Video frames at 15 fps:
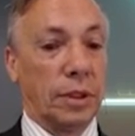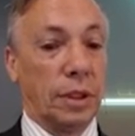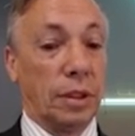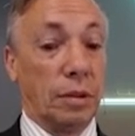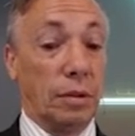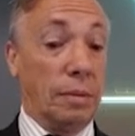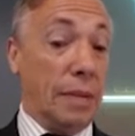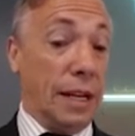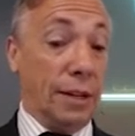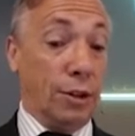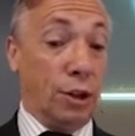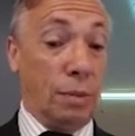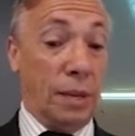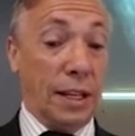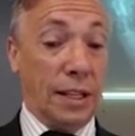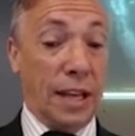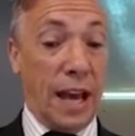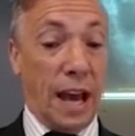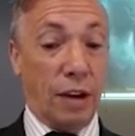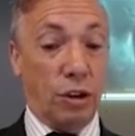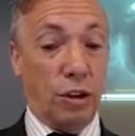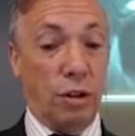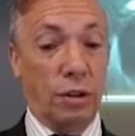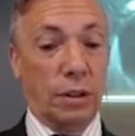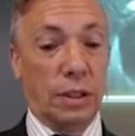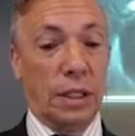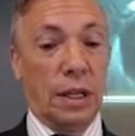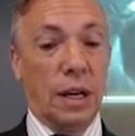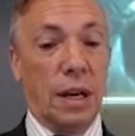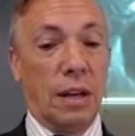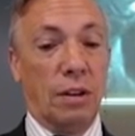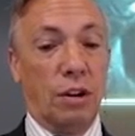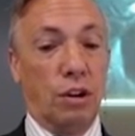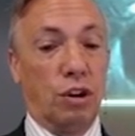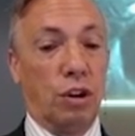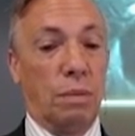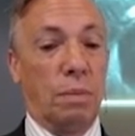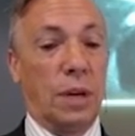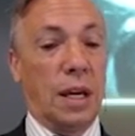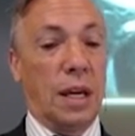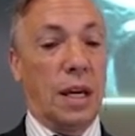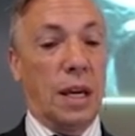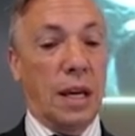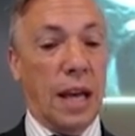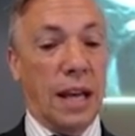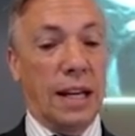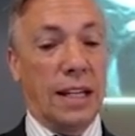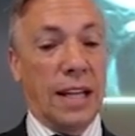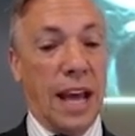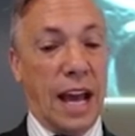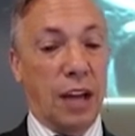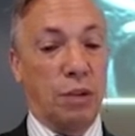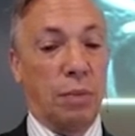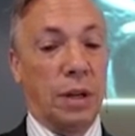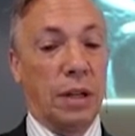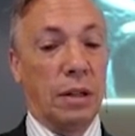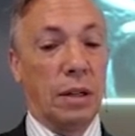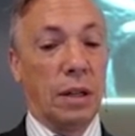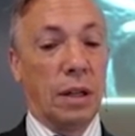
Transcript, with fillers: We mean it should be attached. There should be an attachment